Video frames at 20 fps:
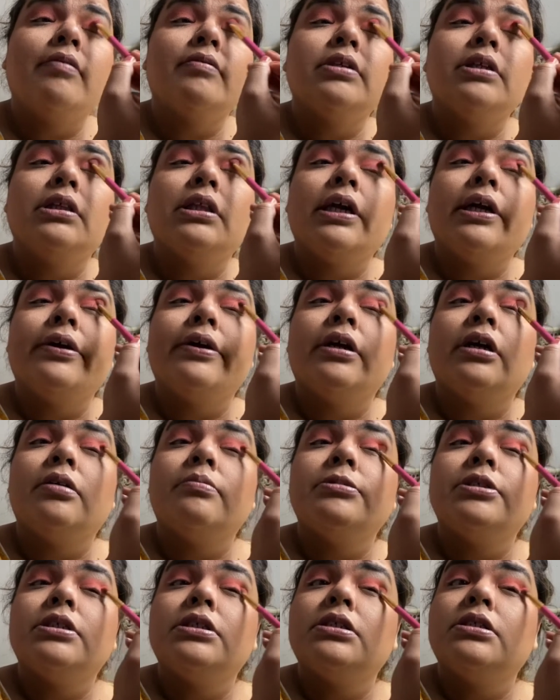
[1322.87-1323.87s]
to layer up
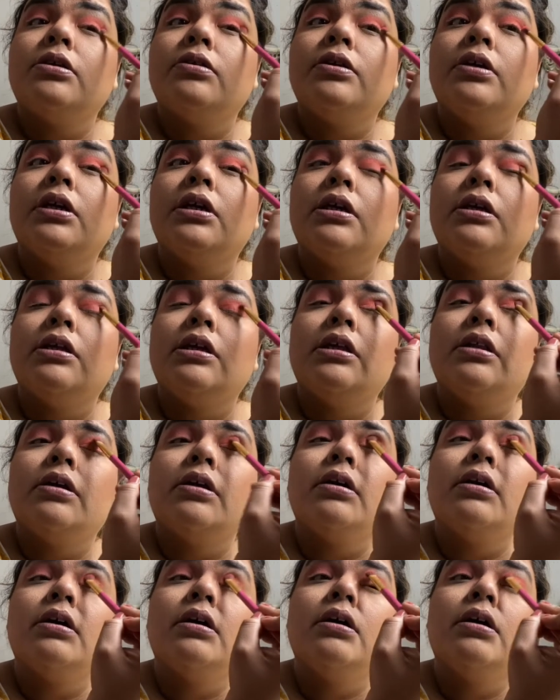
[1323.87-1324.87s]
just so you can
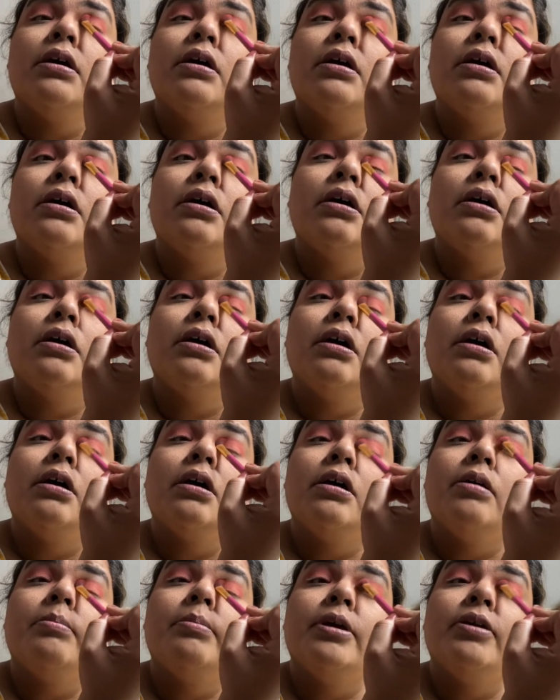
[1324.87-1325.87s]
either
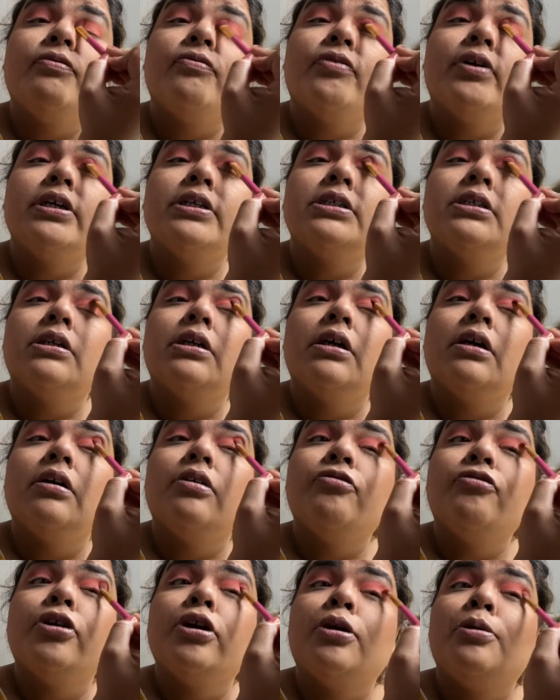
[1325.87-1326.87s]
be fresh enough
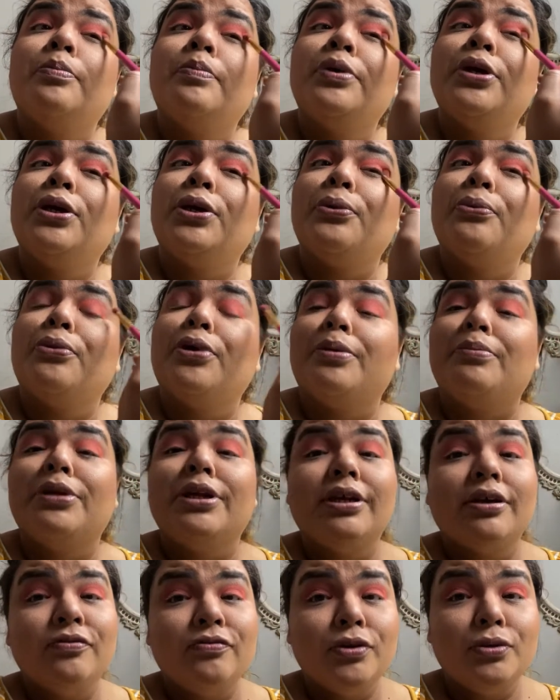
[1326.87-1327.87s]
or be warm
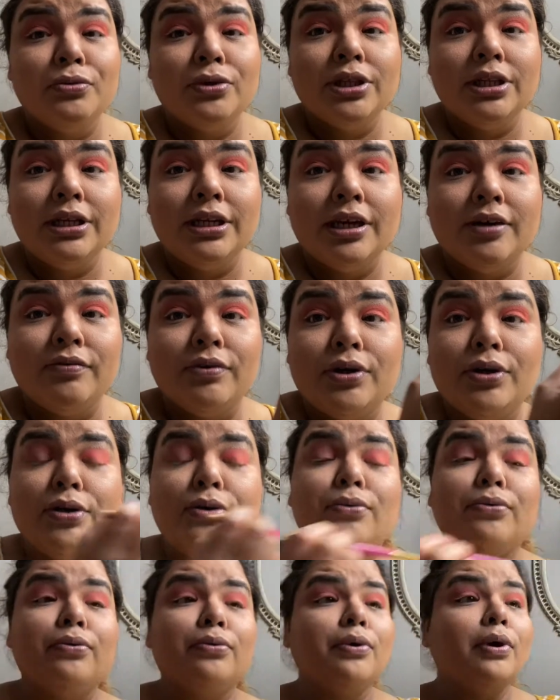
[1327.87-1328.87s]
enough. You really never
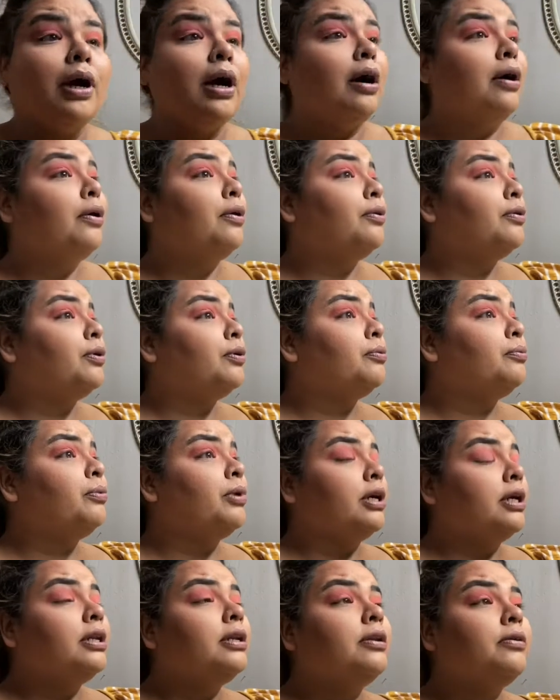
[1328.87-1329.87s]
know how or
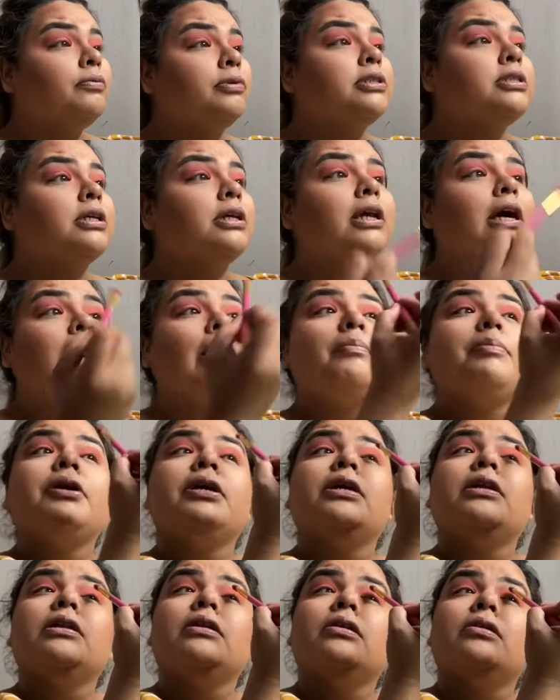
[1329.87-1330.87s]
what's gonna
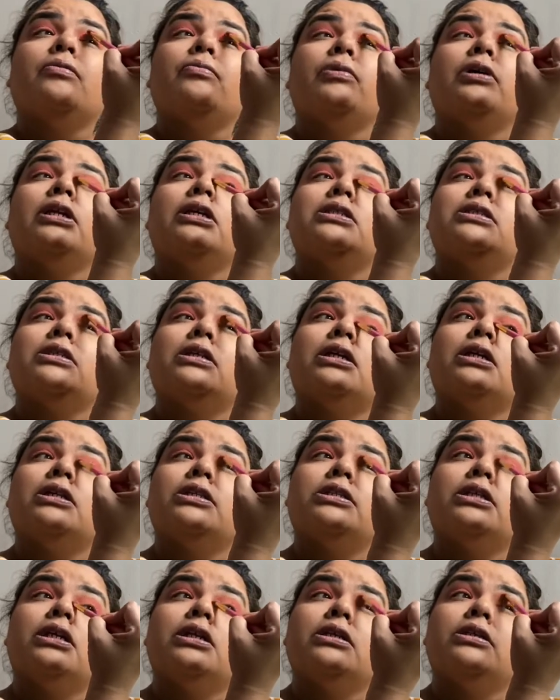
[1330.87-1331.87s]
happen, when it's gonna
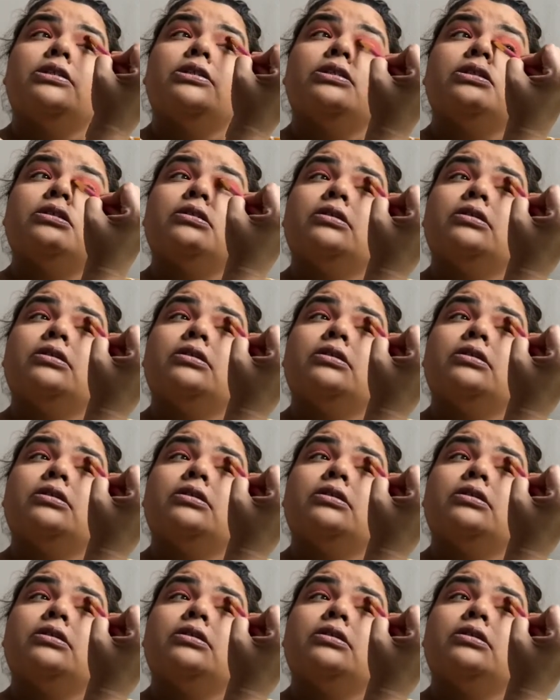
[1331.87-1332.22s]
change.